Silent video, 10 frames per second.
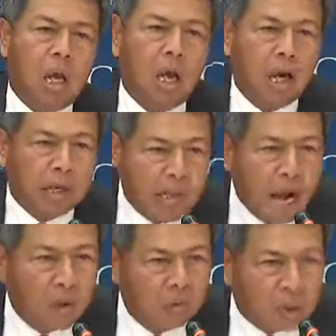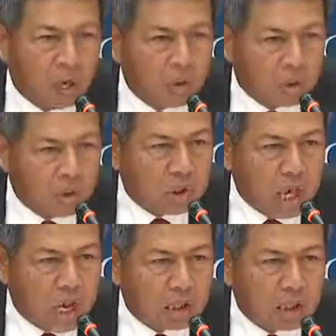uh, now that our Coast
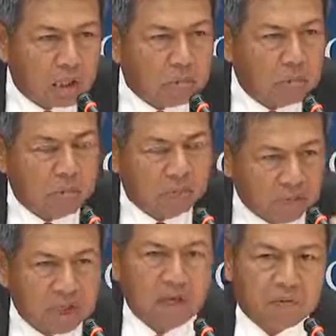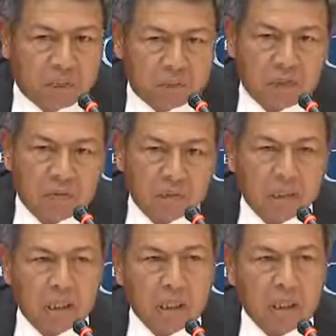Guard has been very effective
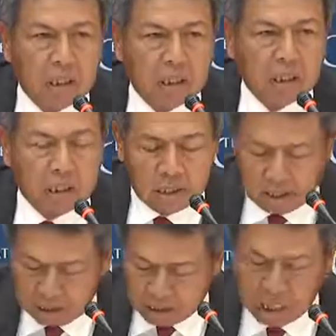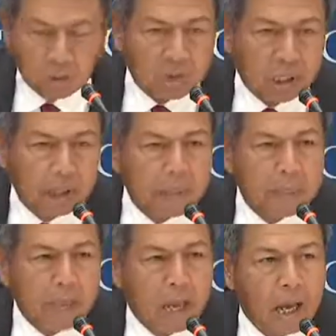in uh, uh countering
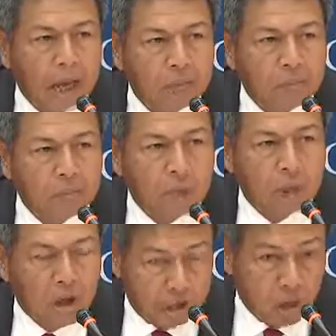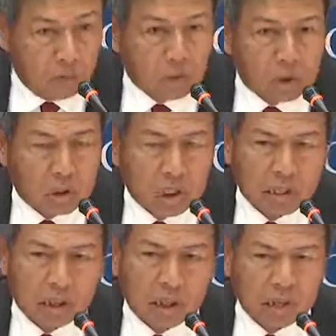um, uh, and, of course,
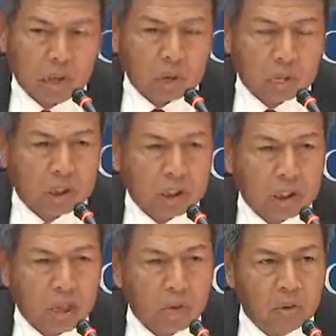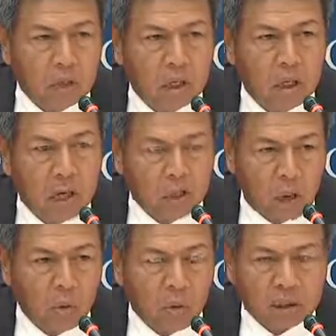conducting enforcement in our uh, in
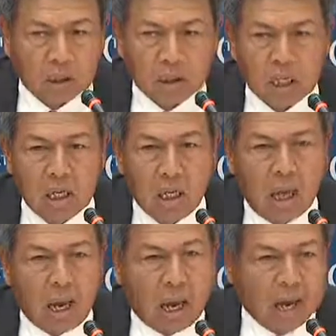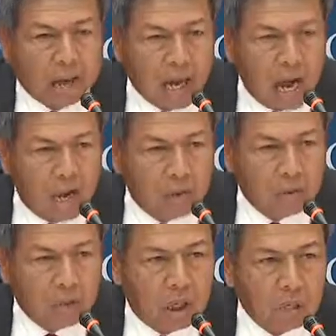our waters. And now
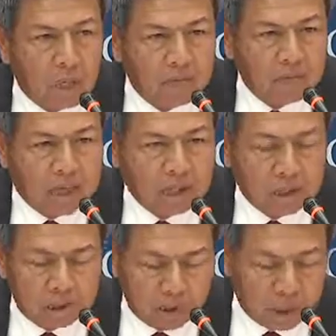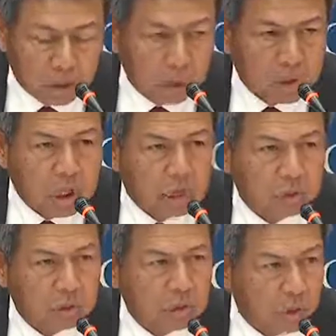we invited the U.S. Coast Guard
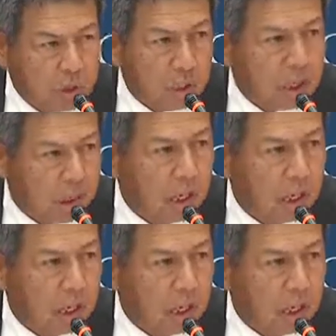to join